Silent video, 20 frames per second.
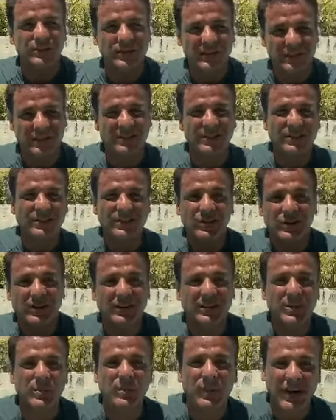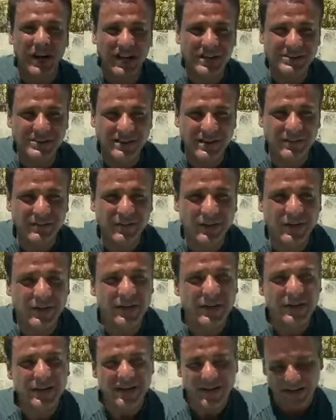We need to look at the positive
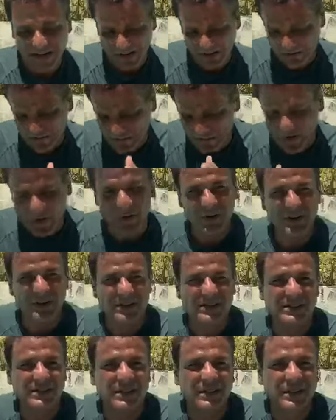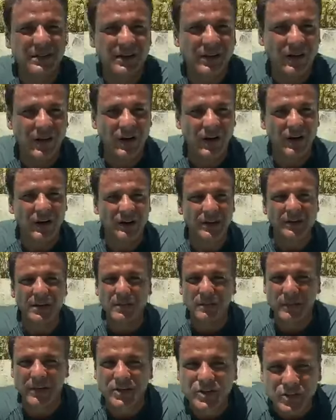and focus on
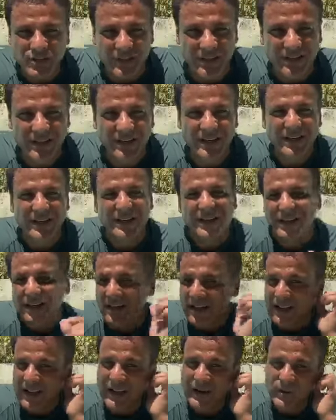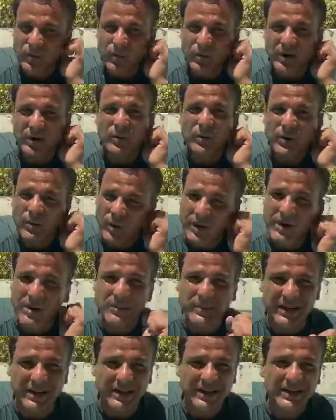the mission and where we want
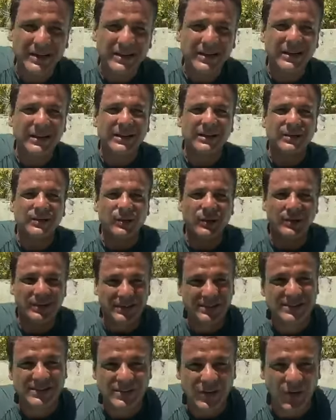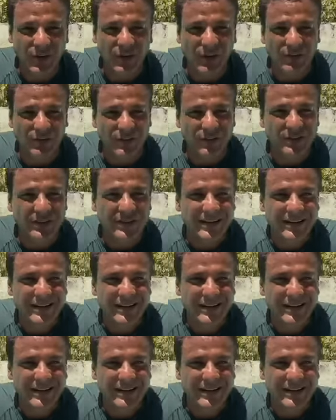to be when this is all over.